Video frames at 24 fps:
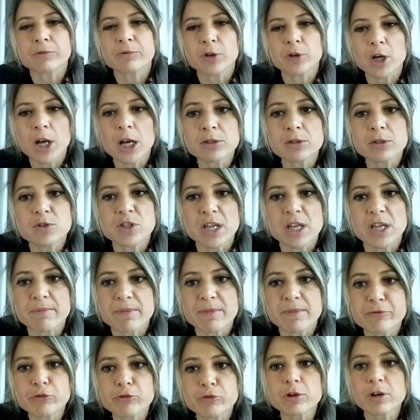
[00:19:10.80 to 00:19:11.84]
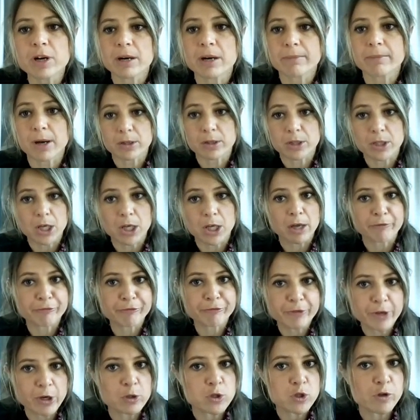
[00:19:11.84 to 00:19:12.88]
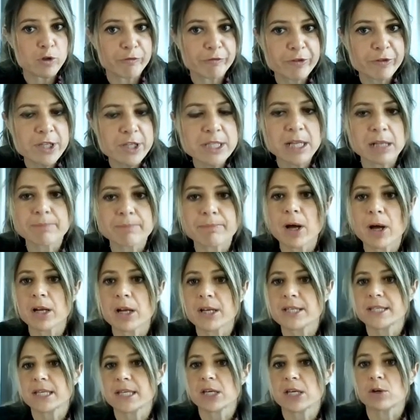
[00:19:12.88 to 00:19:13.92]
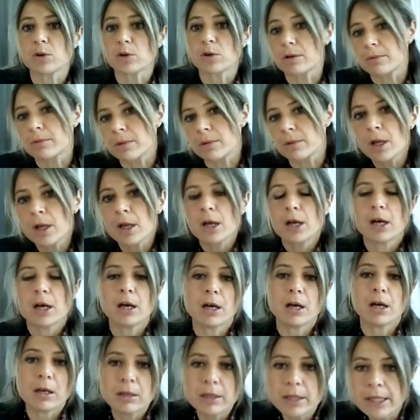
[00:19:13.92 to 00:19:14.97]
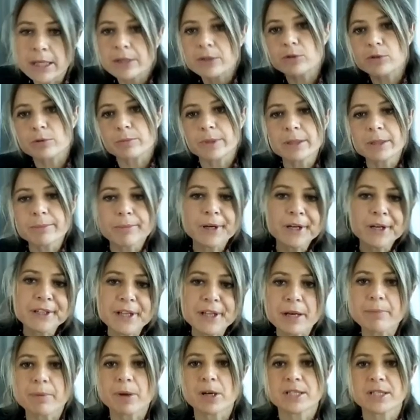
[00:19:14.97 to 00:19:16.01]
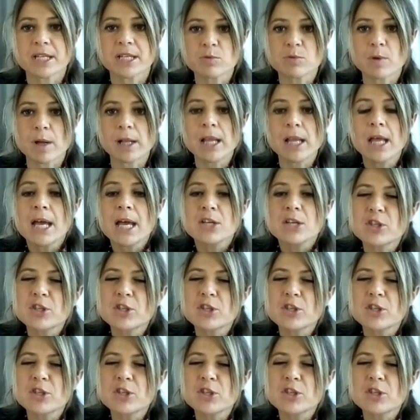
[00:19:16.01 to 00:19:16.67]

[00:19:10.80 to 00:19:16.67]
forgot to say before about also fiscal policy or linked to monetary policy as well.